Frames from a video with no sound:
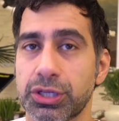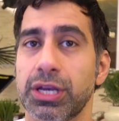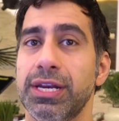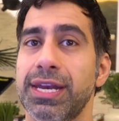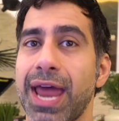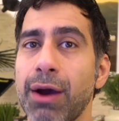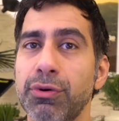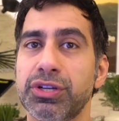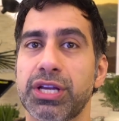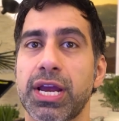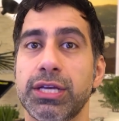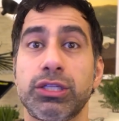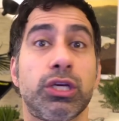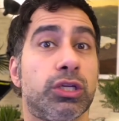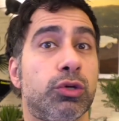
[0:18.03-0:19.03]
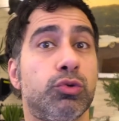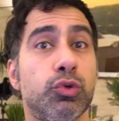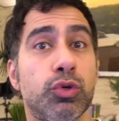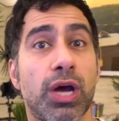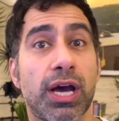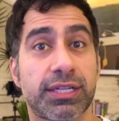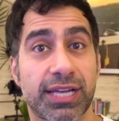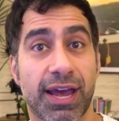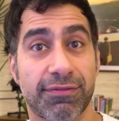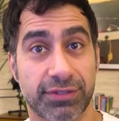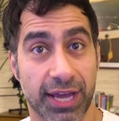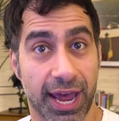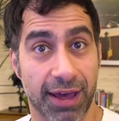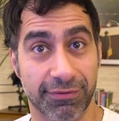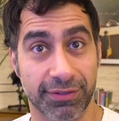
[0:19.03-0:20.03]
Nowadays, you do not have to
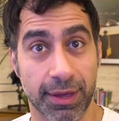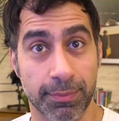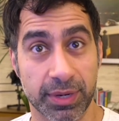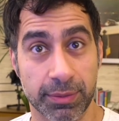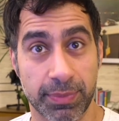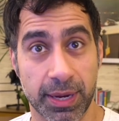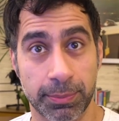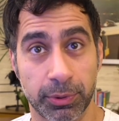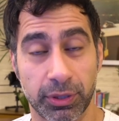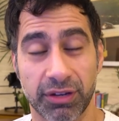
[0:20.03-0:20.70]
have that many people.